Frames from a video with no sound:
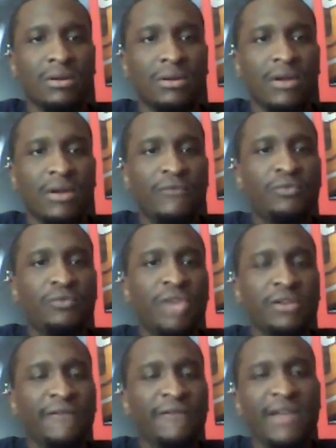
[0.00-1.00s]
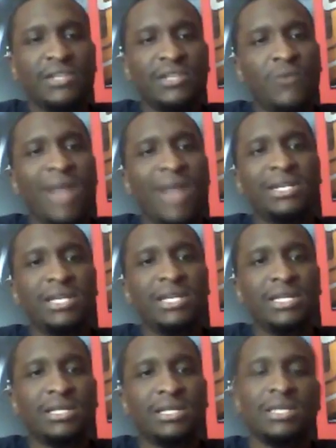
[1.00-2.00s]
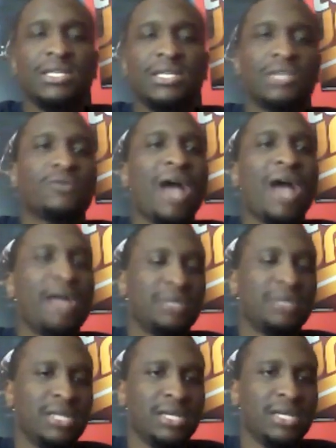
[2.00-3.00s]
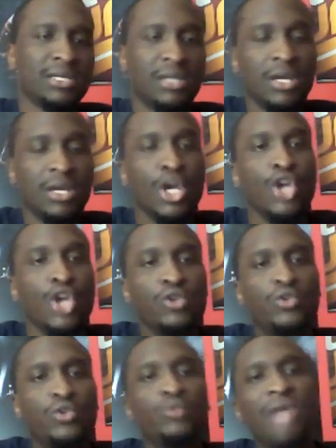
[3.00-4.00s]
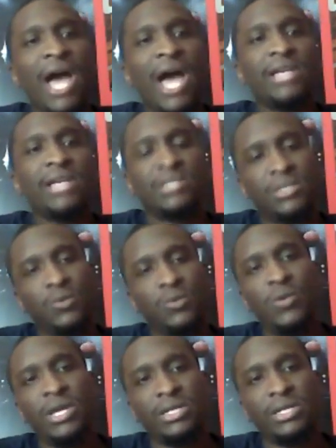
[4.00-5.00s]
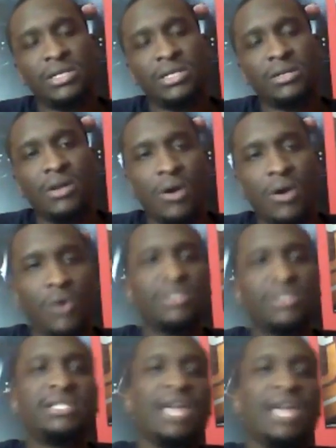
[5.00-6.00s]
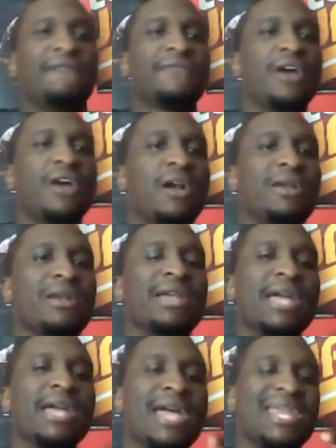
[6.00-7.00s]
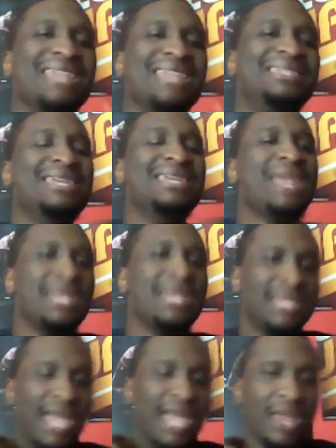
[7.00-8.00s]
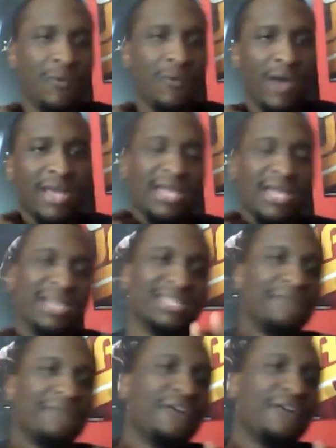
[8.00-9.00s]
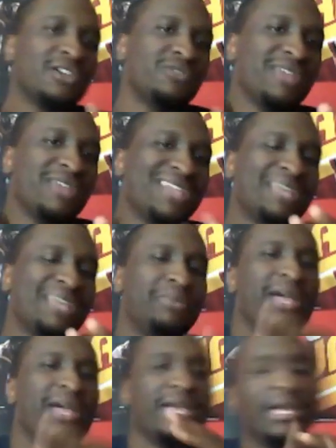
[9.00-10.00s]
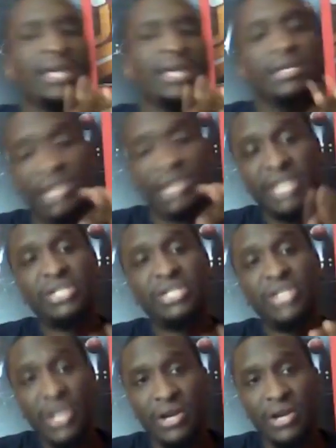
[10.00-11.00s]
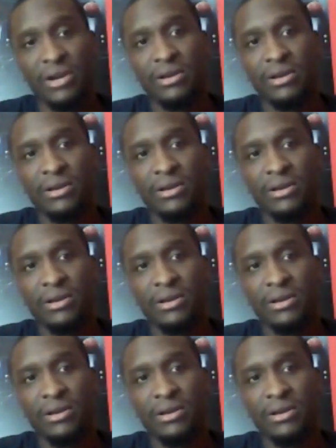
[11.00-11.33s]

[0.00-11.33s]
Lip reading: if you Thunder fans is watching this, subscribe to this. You do not switch on Steph Curry, and they did that in game 1. Because the first 3 games they played this year,